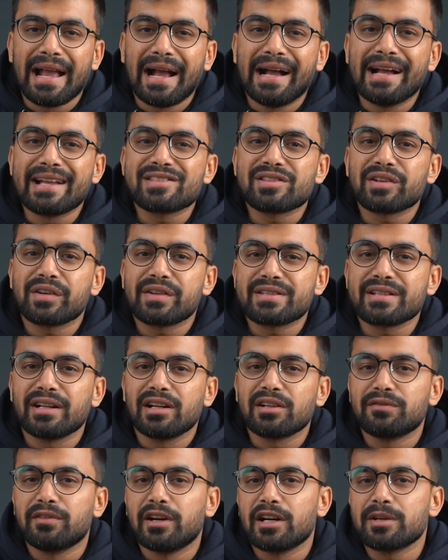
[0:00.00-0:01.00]
As a
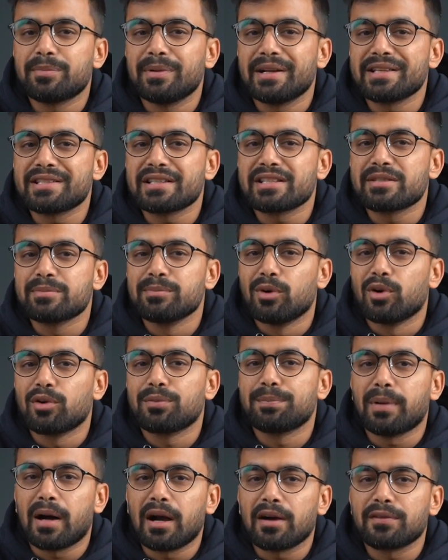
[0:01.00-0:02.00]
result, WordPress is more
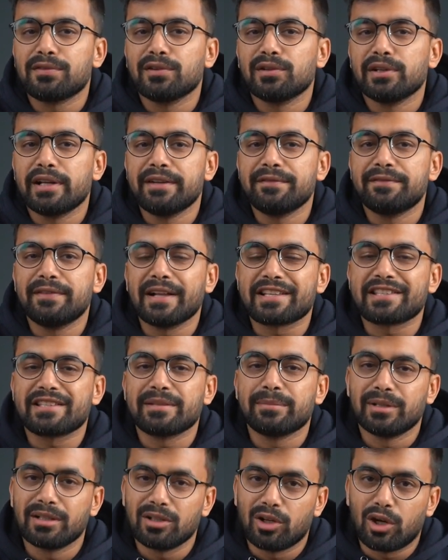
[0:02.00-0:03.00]
powerful and
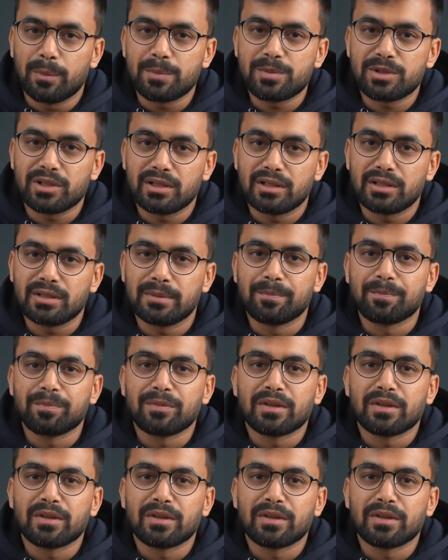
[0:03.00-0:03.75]
flexible option